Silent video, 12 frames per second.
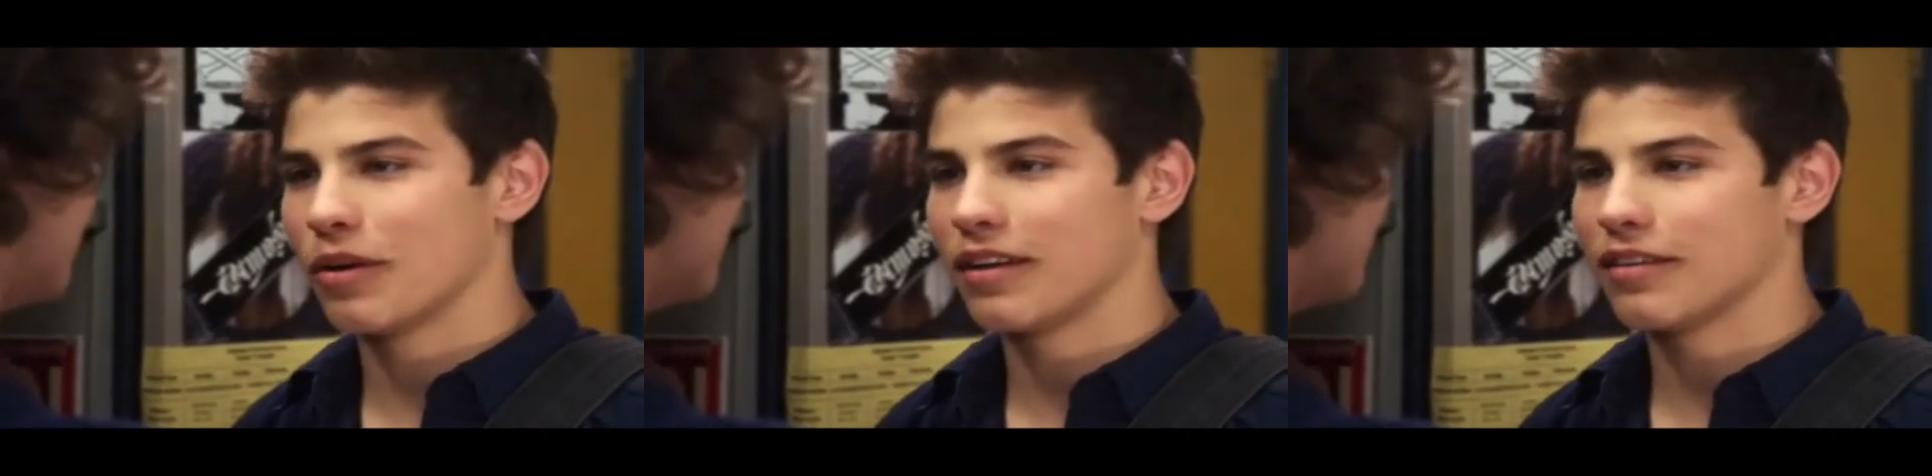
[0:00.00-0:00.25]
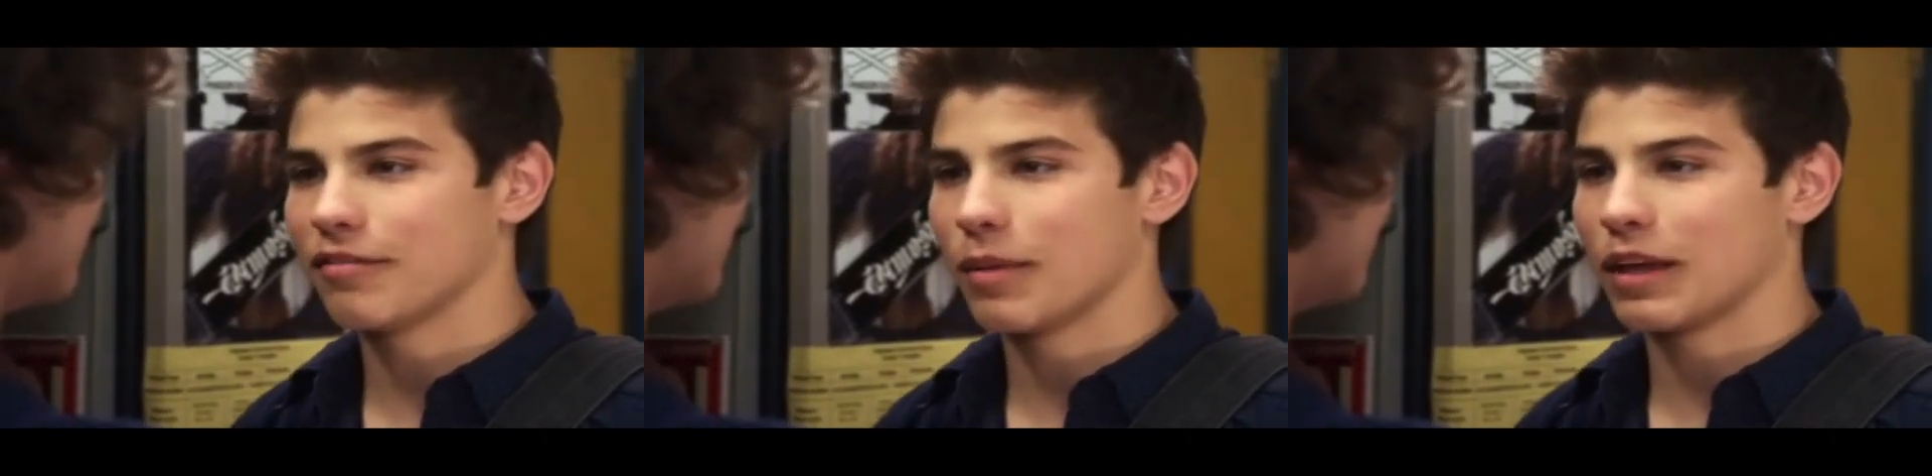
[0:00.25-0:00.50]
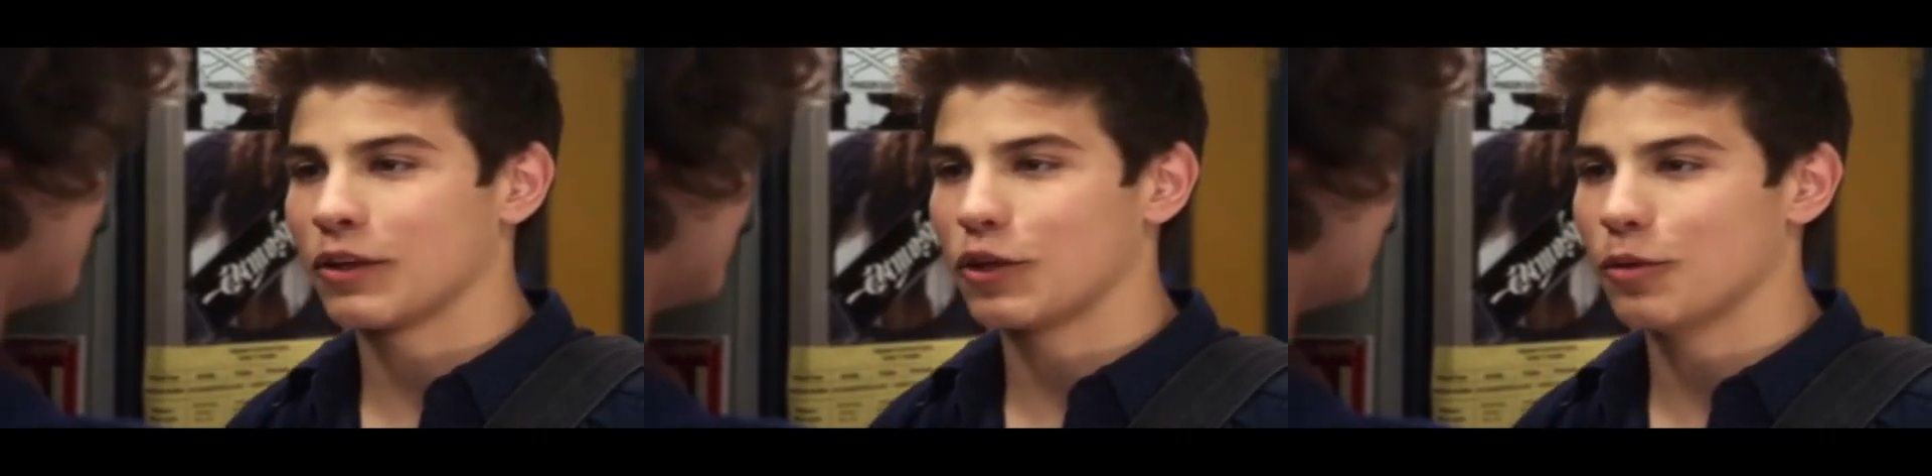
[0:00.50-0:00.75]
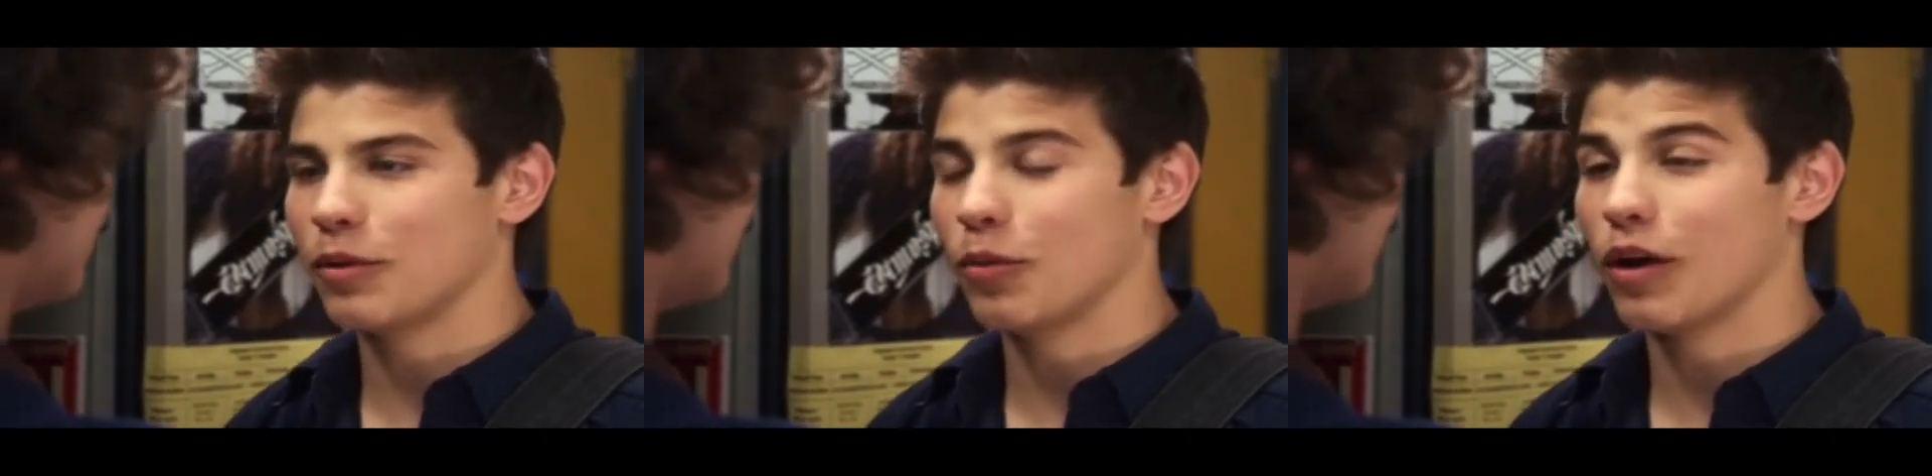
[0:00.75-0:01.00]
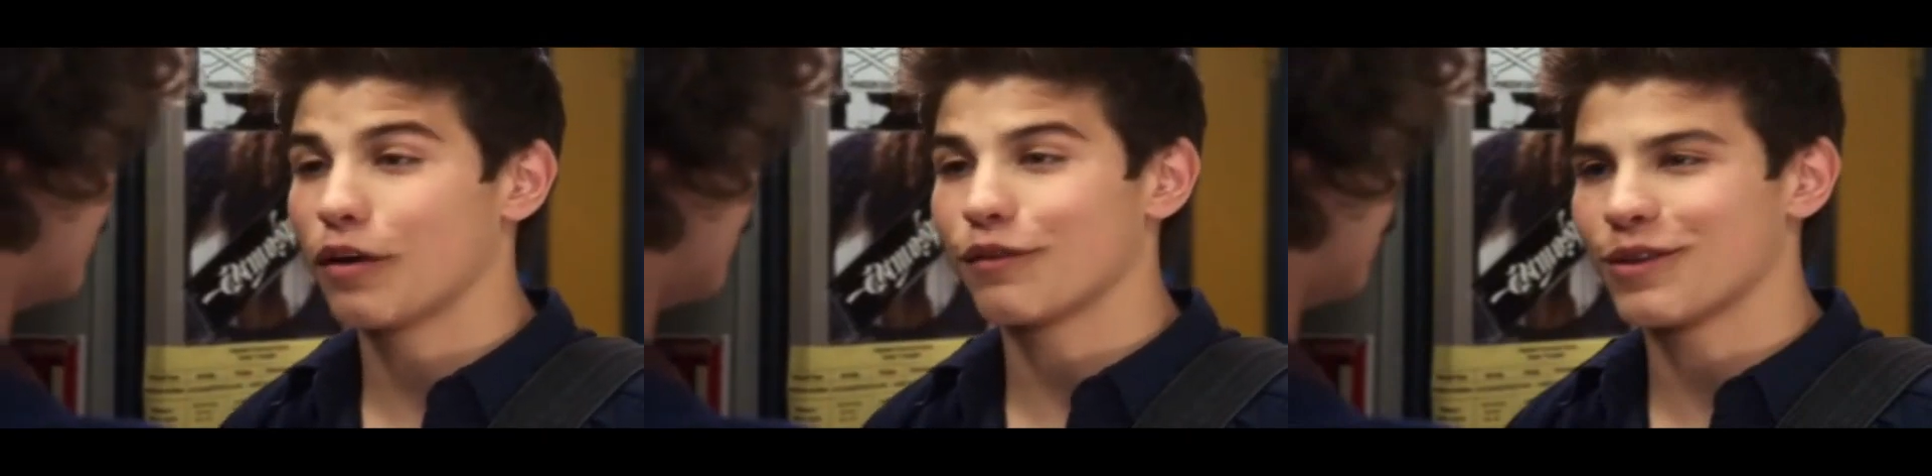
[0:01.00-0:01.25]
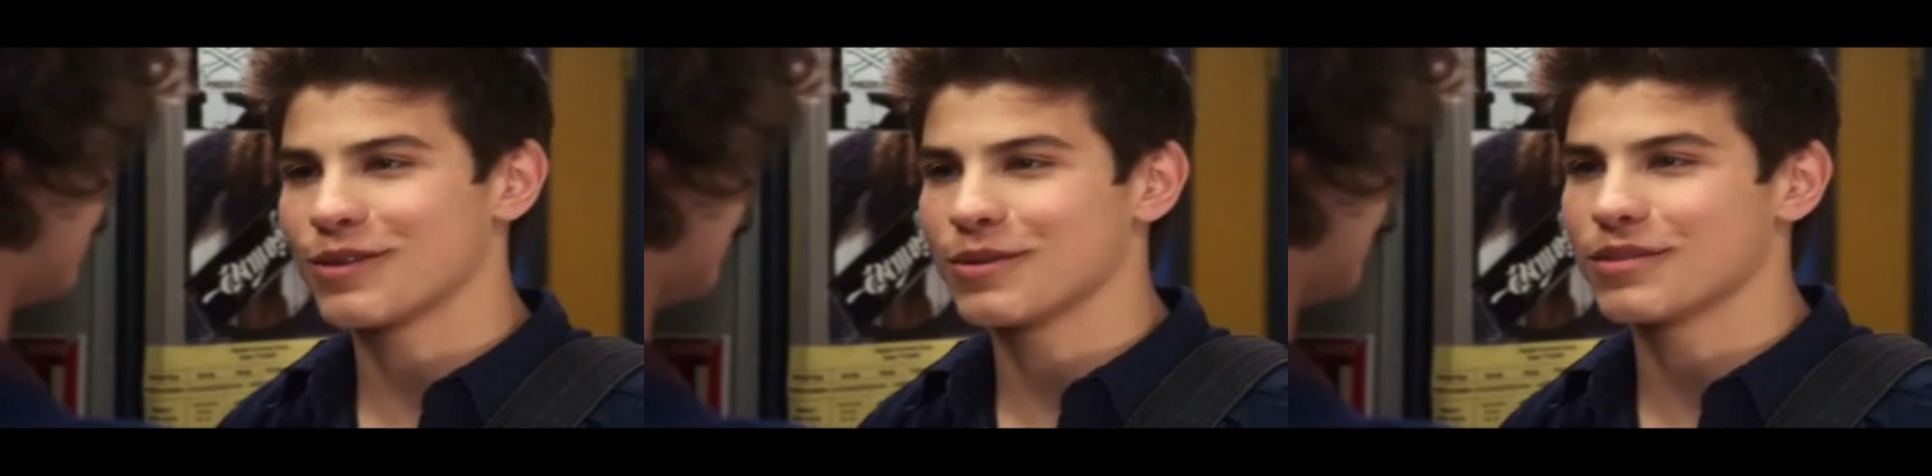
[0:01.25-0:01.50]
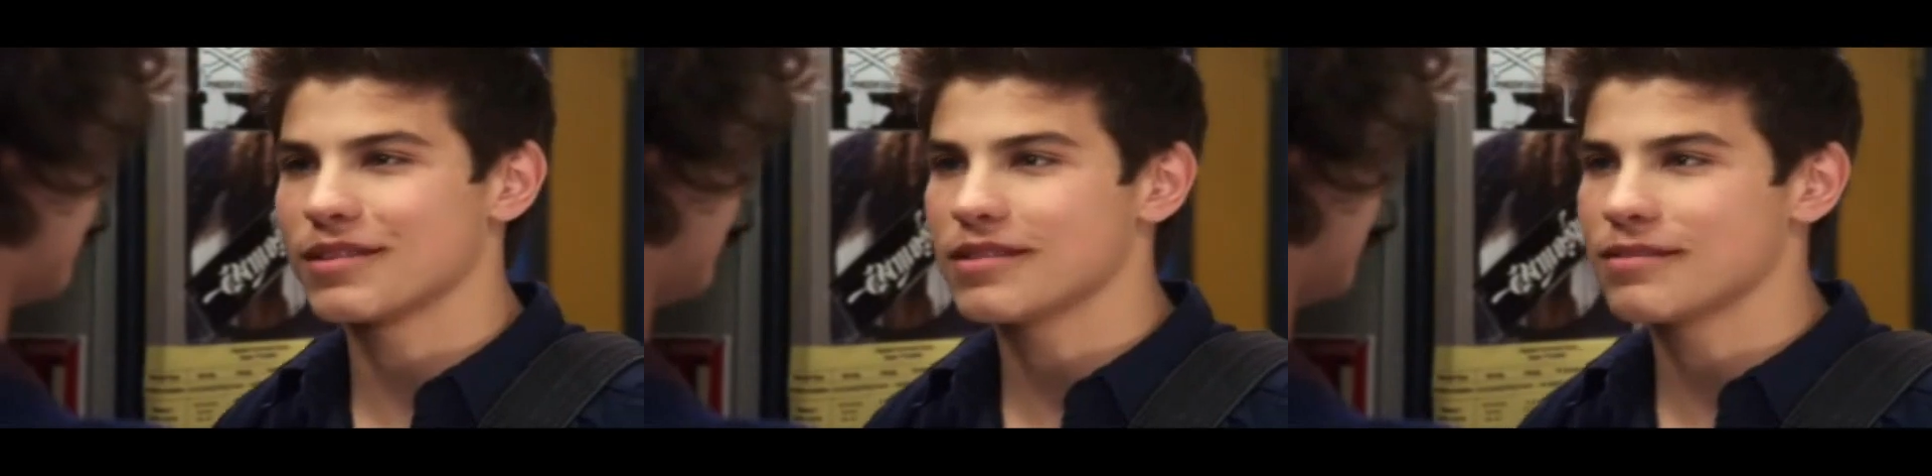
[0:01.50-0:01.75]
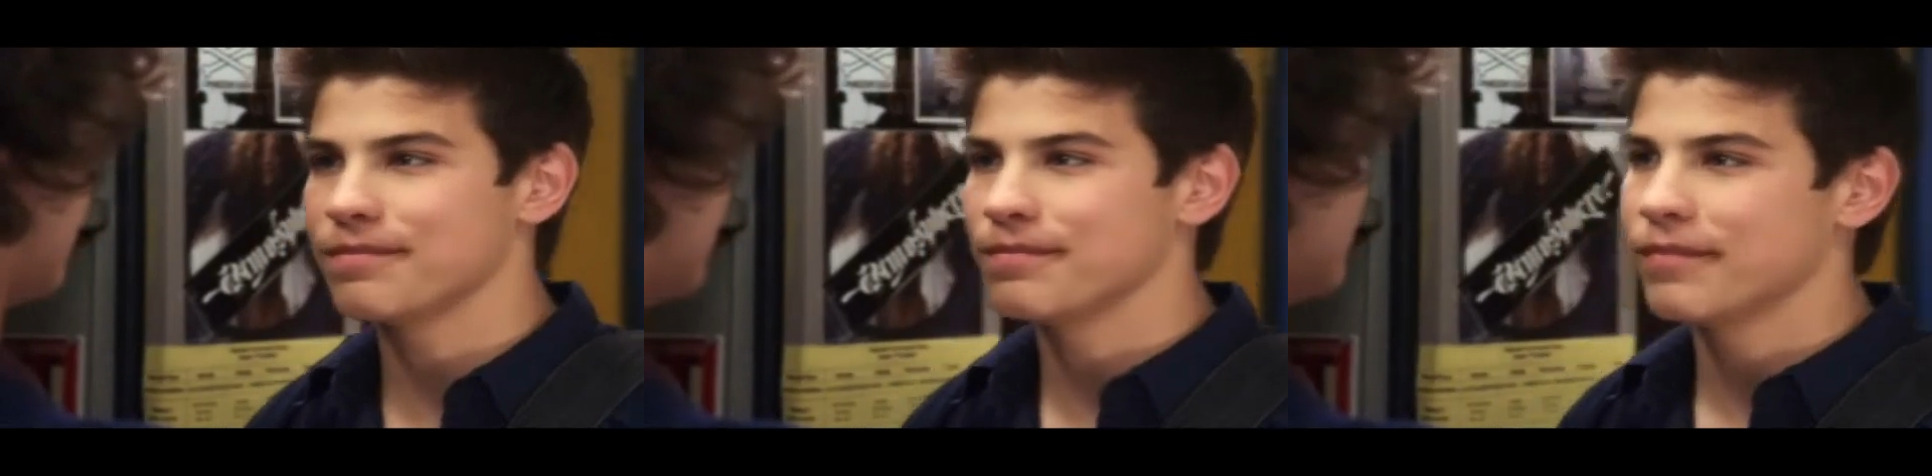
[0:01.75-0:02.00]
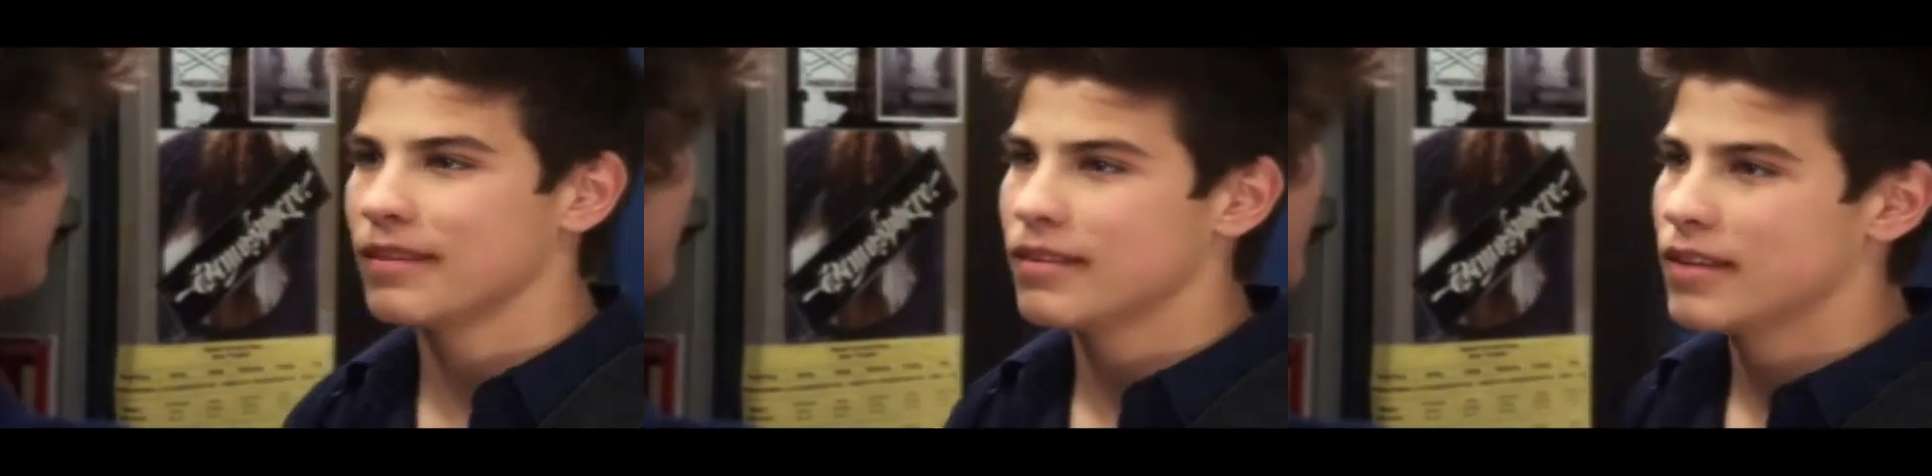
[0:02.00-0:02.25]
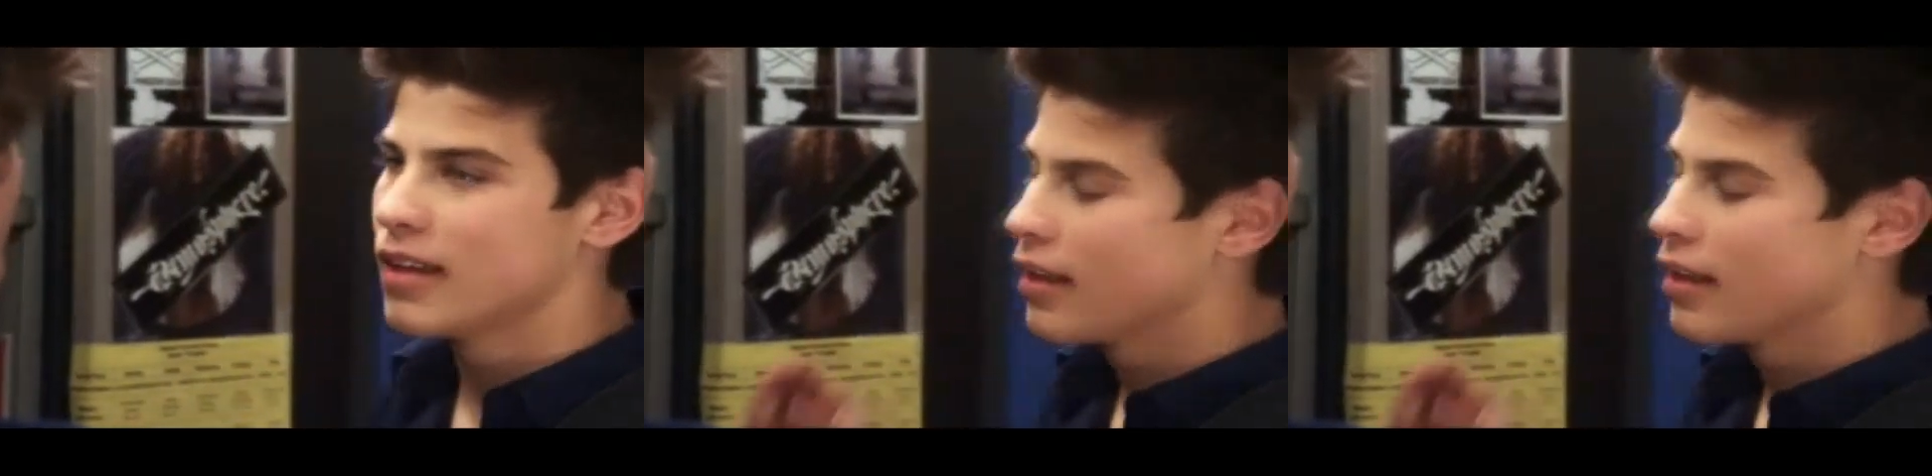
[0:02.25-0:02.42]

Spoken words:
it could cause Degrassi to forfeit their entire